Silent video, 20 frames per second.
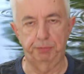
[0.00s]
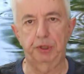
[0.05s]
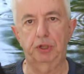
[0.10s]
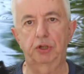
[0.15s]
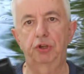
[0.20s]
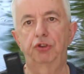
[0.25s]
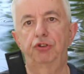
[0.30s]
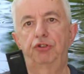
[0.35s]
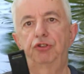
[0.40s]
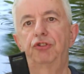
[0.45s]

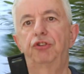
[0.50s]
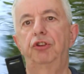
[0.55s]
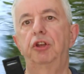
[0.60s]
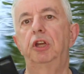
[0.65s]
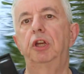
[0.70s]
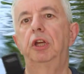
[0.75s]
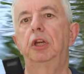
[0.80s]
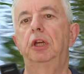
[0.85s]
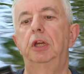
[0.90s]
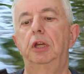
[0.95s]
because
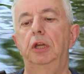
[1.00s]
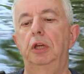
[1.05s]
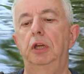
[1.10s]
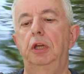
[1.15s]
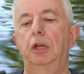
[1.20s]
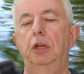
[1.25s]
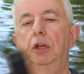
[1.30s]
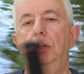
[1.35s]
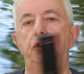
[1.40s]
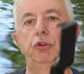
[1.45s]

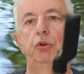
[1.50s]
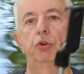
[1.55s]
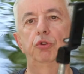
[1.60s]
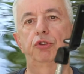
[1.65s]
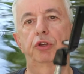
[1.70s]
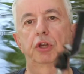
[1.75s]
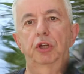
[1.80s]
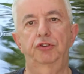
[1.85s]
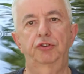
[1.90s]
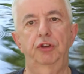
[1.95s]

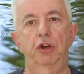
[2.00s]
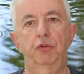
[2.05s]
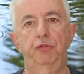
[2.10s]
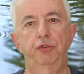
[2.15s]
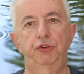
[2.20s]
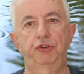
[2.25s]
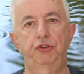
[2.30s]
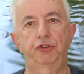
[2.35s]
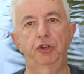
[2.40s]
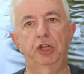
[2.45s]
using a
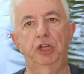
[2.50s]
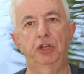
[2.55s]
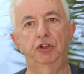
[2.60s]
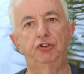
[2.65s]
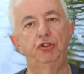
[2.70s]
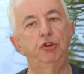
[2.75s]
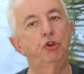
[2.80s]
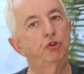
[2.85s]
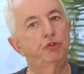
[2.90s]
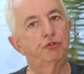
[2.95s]
selfie stick
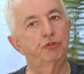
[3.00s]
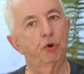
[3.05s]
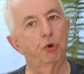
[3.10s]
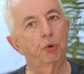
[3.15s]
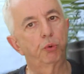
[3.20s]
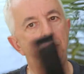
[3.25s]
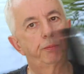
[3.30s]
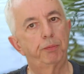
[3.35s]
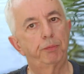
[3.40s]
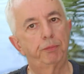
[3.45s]
is
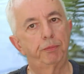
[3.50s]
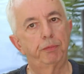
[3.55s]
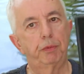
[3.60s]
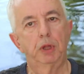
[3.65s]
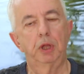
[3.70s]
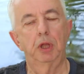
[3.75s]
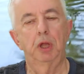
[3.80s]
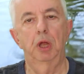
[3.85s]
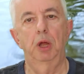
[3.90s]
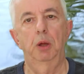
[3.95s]
useful,
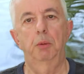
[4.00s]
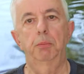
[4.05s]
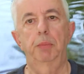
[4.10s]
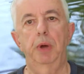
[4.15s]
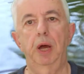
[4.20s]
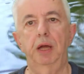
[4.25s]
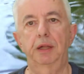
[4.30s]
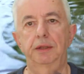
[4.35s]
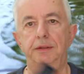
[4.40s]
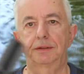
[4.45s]

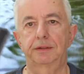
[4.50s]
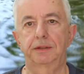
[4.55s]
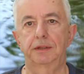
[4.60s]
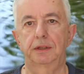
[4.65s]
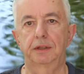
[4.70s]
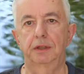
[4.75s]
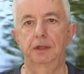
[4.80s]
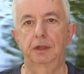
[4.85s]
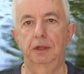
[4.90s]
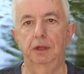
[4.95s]
but
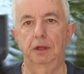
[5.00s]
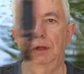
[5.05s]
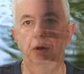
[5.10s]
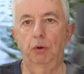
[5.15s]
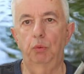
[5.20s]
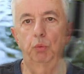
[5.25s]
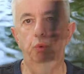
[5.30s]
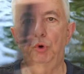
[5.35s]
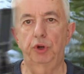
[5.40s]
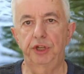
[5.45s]

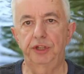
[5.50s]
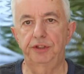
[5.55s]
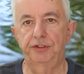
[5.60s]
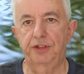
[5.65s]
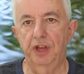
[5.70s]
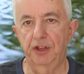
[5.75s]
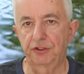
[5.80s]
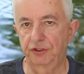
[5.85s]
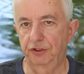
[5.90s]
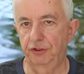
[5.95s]
what it
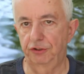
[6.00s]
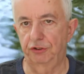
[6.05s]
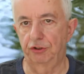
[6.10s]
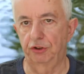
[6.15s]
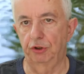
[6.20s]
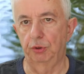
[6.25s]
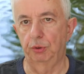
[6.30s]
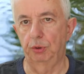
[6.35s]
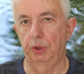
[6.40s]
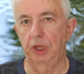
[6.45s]
doesn't
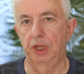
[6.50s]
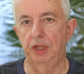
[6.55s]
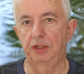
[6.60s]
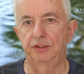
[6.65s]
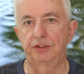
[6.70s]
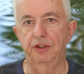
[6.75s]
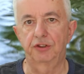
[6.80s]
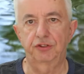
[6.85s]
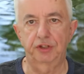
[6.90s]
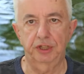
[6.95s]
do, it
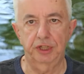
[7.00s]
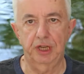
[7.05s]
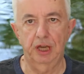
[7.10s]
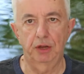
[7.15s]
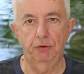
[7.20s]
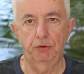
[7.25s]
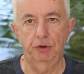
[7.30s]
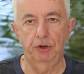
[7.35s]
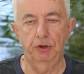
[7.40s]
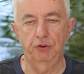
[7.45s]
doesn't
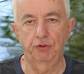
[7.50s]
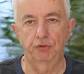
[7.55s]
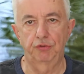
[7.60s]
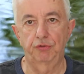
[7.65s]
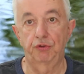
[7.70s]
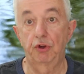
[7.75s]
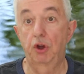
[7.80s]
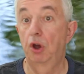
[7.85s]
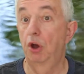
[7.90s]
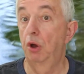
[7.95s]
get rid
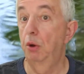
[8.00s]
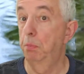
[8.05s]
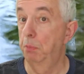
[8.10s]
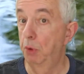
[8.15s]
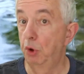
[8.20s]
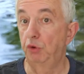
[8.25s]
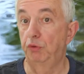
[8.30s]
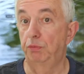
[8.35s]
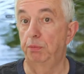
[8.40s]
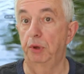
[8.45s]
of
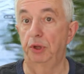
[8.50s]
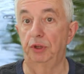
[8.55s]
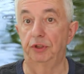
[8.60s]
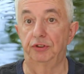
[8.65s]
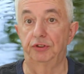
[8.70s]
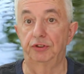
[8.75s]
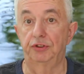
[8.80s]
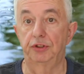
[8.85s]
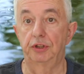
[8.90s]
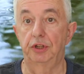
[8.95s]

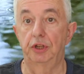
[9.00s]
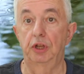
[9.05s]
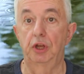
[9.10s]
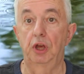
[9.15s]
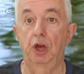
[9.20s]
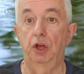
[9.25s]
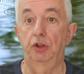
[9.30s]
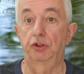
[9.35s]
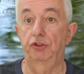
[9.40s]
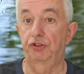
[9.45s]
movement.
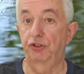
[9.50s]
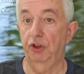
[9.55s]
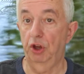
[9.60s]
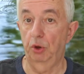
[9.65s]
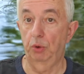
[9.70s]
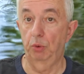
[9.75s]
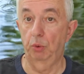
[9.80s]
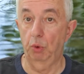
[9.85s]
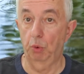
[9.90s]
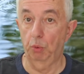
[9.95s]
And
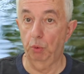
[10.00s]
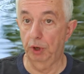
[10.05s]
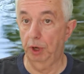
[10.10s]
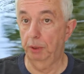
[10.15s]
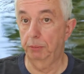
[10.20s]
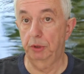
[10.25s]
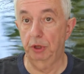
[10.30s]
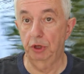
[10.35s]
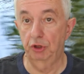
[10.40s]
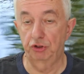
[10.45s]
so what
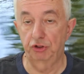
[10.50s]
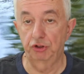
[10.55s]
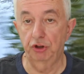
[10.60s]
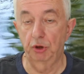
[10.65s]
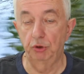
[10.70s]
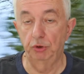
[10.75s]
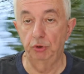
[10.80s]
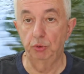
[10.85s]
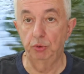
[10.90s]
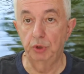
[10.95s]
I'm going to show
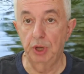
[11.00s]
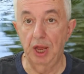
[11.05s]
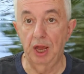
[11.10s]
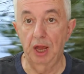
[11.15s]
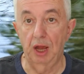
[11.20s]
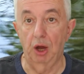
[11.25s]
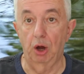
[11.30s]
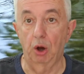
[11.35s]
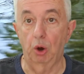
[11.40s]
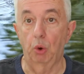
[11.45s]
you
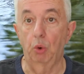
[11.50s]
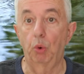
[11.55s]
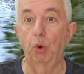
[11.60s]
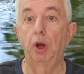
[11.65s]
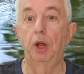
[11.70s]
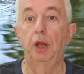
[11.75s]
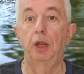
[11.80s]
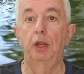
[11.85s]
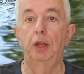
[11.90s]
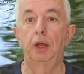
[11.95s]
now
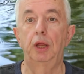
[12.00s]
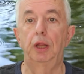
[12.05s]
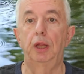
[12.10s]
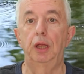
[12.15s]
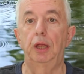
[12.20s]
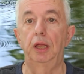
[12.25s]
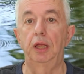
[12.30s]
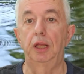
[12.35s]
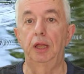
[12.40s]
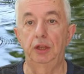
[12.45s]

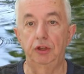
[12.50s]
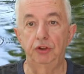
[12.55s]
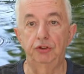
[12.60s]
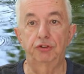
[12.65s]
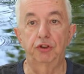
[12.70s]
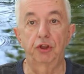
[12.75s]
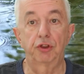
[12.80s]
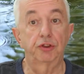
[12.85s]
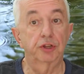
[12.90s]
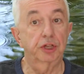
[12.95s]

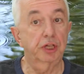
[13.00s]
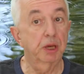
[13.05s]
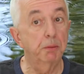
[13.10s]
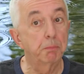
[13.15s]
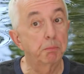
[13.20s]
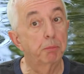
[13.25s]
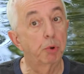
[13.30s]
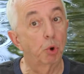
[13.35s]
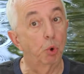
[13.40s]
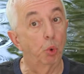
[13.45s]
is the
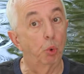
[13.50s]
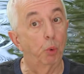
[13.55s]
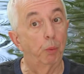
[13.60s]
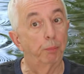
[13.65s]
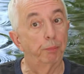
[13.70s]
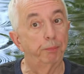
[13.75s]
gimbal.